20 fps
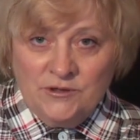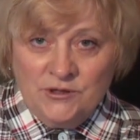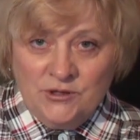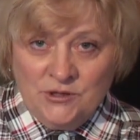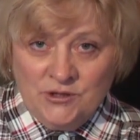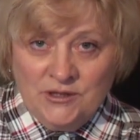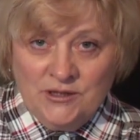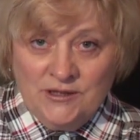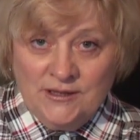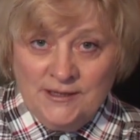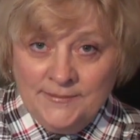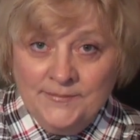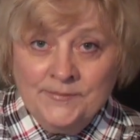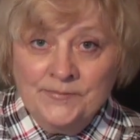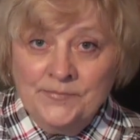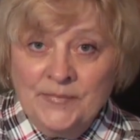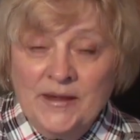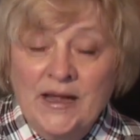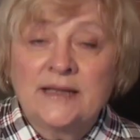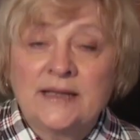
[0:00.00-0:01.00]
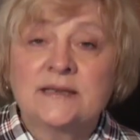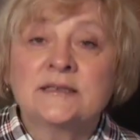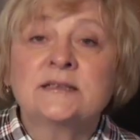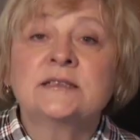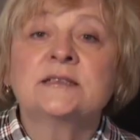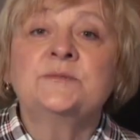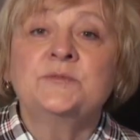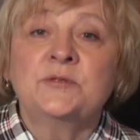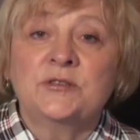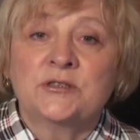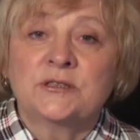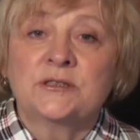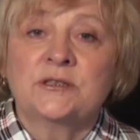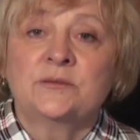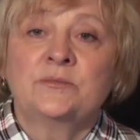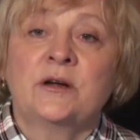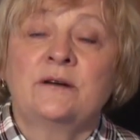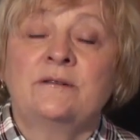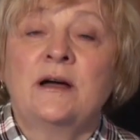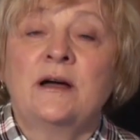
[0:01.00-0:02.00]
which were not linked to each
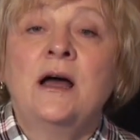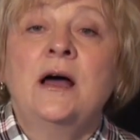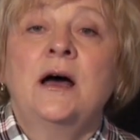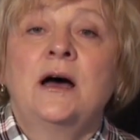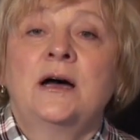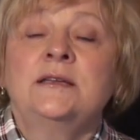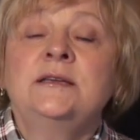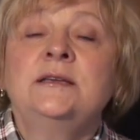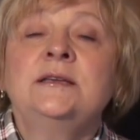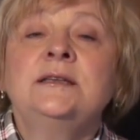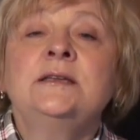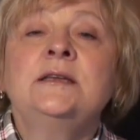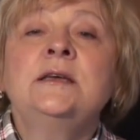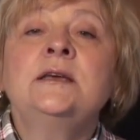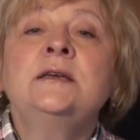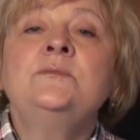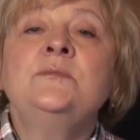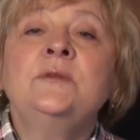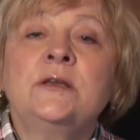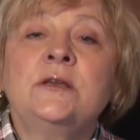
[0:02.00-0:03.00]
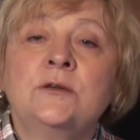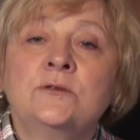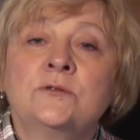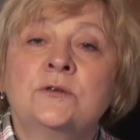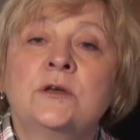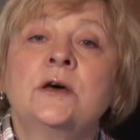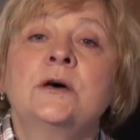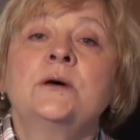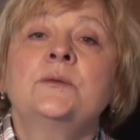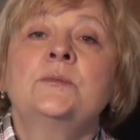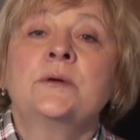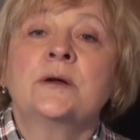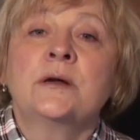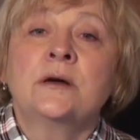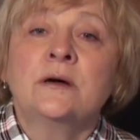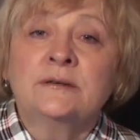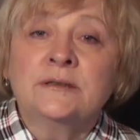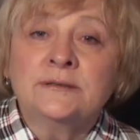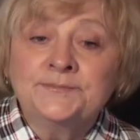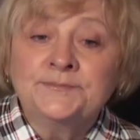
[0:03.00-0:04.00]
other with traffic
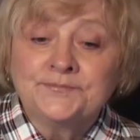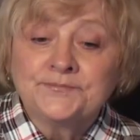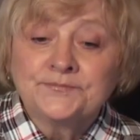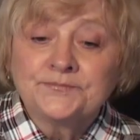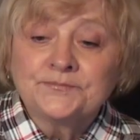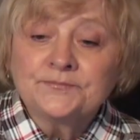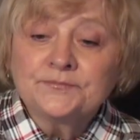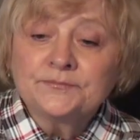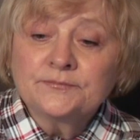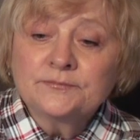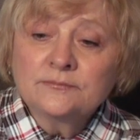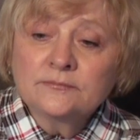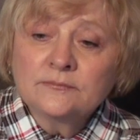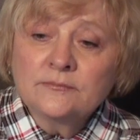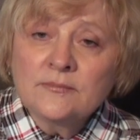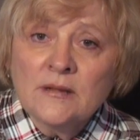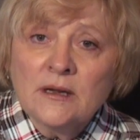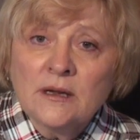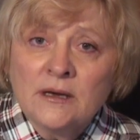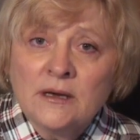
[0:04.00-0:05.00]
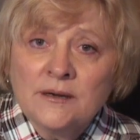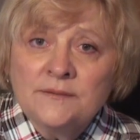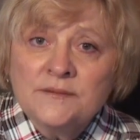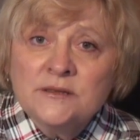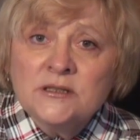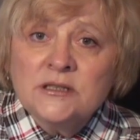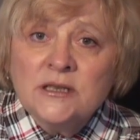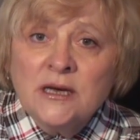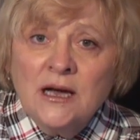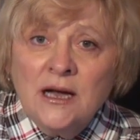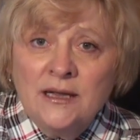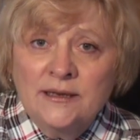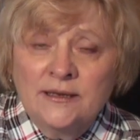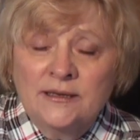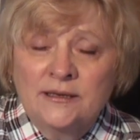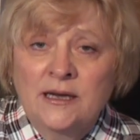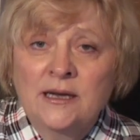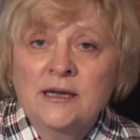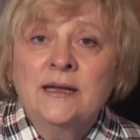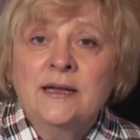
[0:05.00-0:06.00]
artery due to low development of
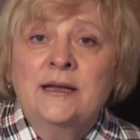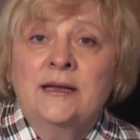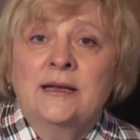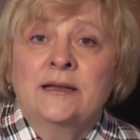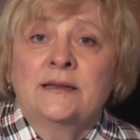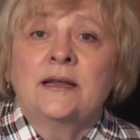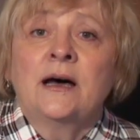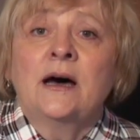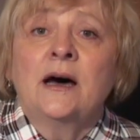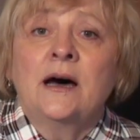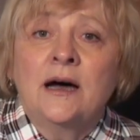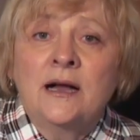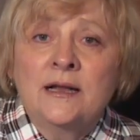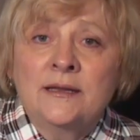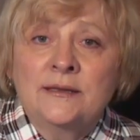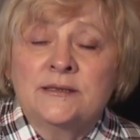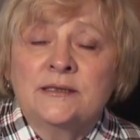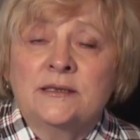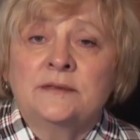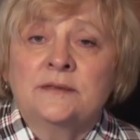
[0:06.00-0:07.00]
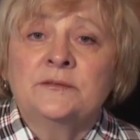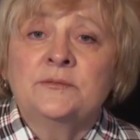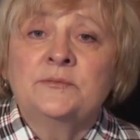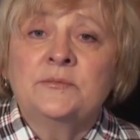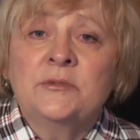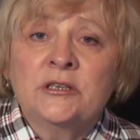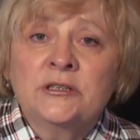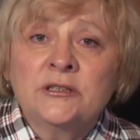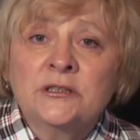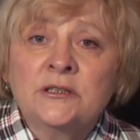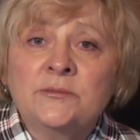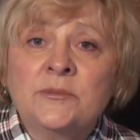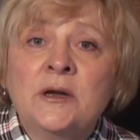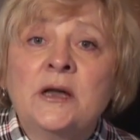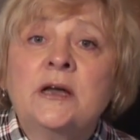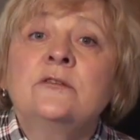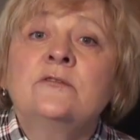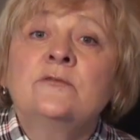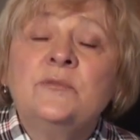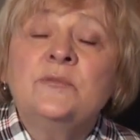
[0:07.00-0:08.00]
navigation. Think
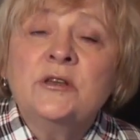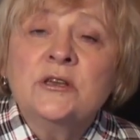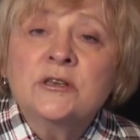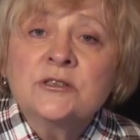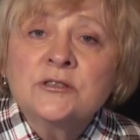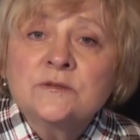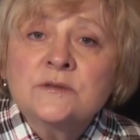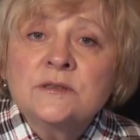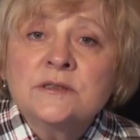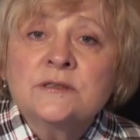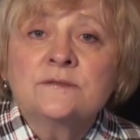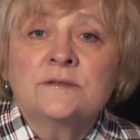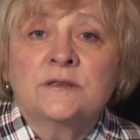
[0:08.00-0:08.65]
about it, please.